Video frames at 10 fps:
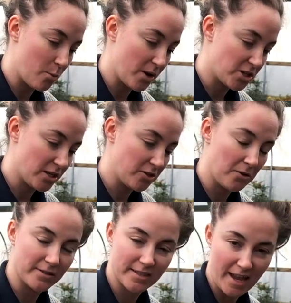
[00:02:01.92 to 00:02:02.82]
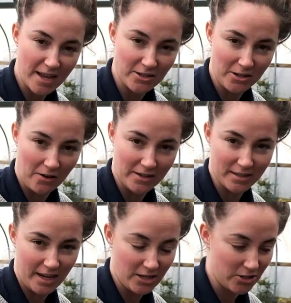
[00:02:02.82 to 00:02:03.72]
which is not
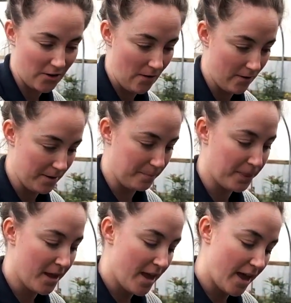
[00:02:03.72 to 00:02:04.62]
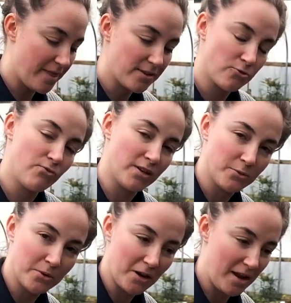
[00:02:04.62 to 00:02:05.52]
standardised each time, and that's a
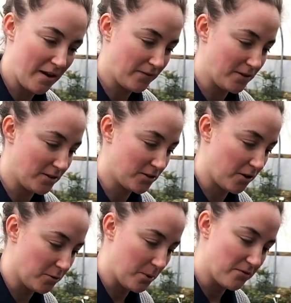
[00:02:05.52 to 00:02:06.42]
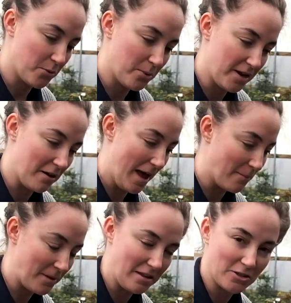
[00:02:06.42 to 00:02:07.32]
risk we're going to have to decide whether we are
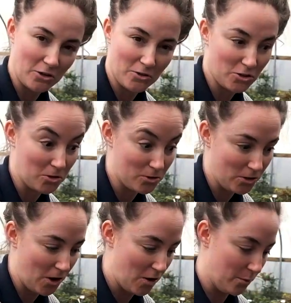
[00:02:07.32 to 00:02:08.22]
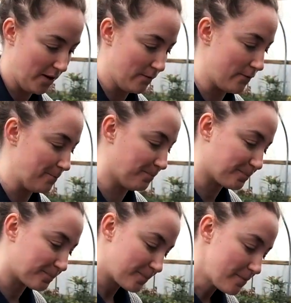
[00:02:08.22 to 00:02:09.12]
happy to go with.
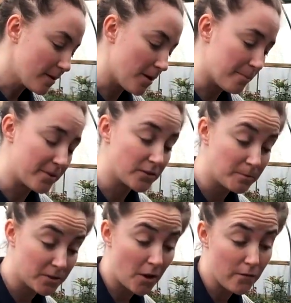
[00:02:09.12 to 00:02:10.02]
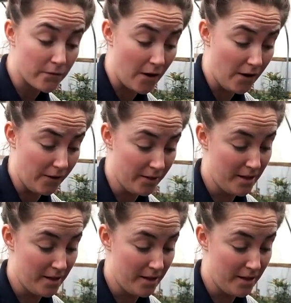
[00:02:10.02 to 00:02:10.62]
But so far